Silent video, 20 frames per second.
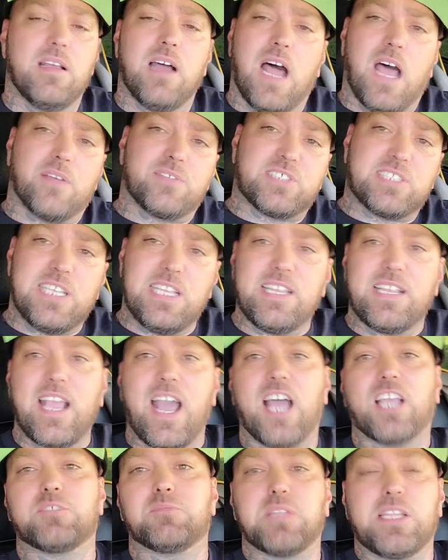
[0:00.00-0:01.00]
I've seen
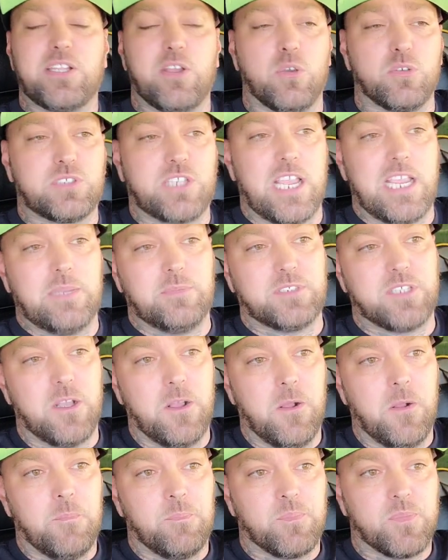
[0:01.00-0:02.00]
guys play those games.
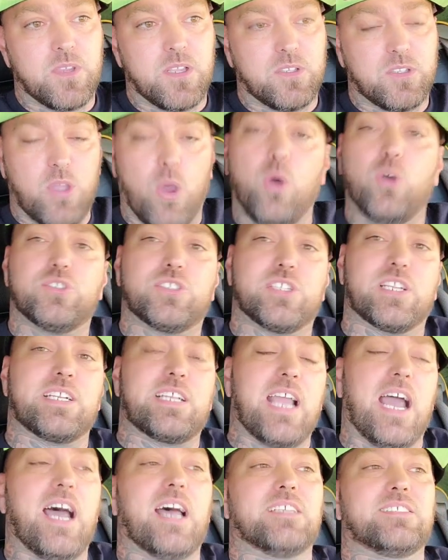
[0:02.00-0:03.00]
Those are the
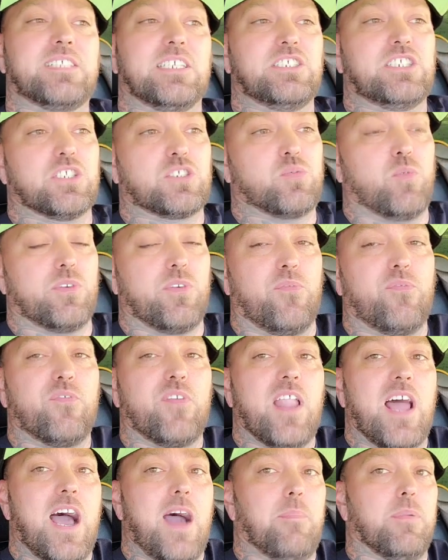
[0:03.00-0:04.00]
guys that just want to
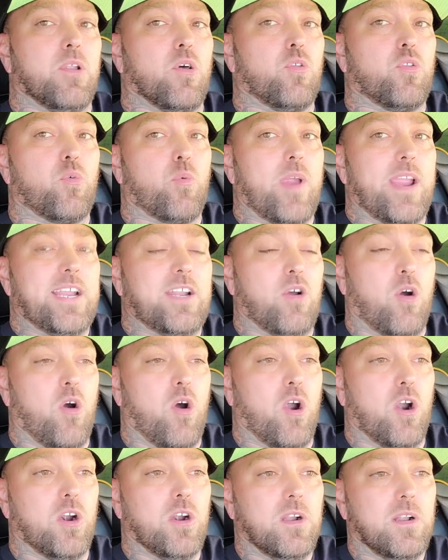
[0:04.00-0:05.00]
fly below the
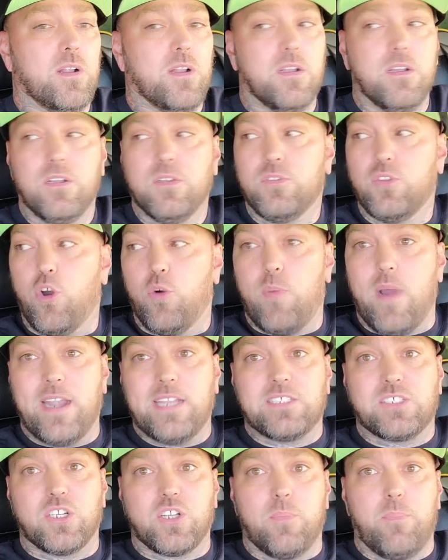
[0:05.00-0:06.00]
radar.
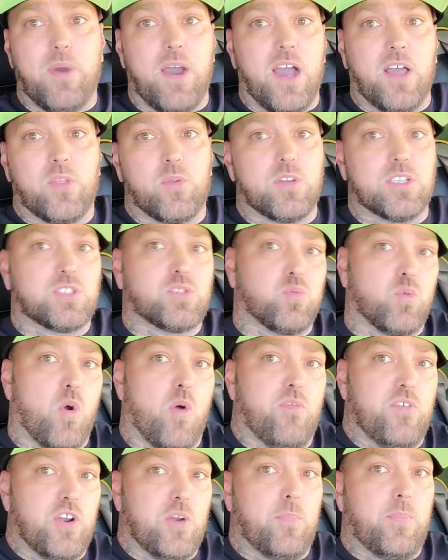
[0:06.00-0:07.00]
Nobody's going to bother us. We're
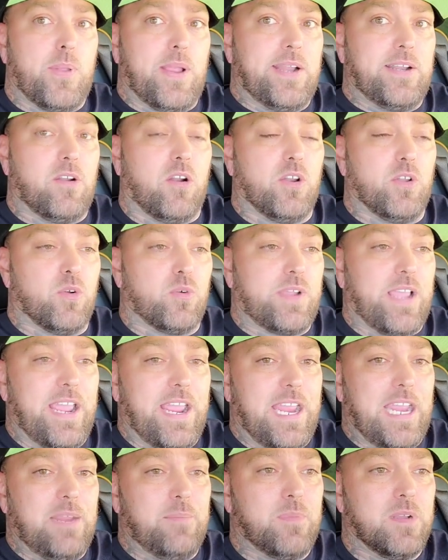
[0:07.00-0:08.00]
over here playing our little
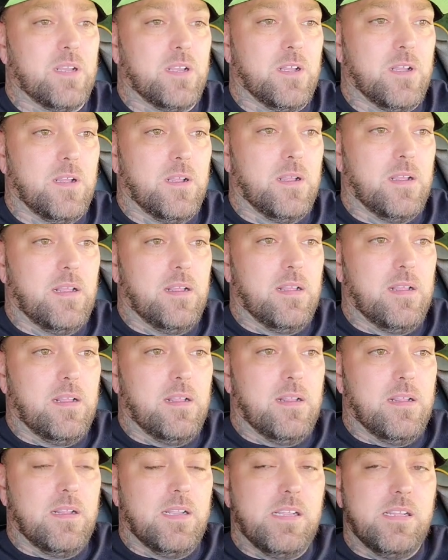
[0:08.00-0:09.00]
game.
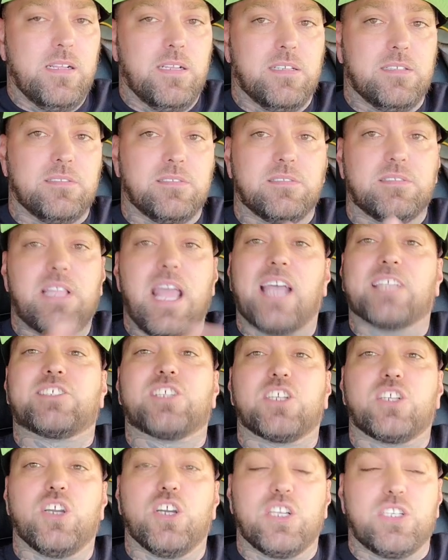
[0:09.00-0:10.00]
That's
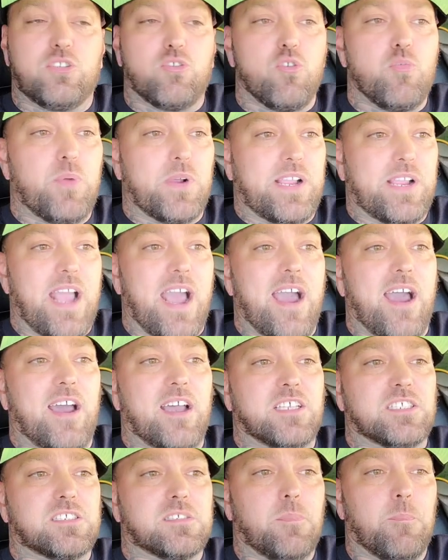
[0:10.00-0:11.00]
a good group of
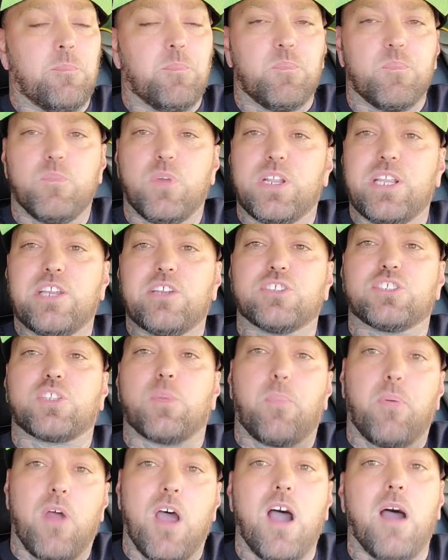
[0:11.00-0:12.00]
guys, but here's the
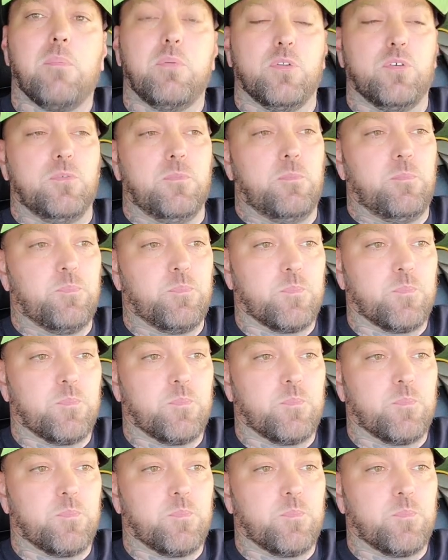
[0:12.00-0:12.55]
problem.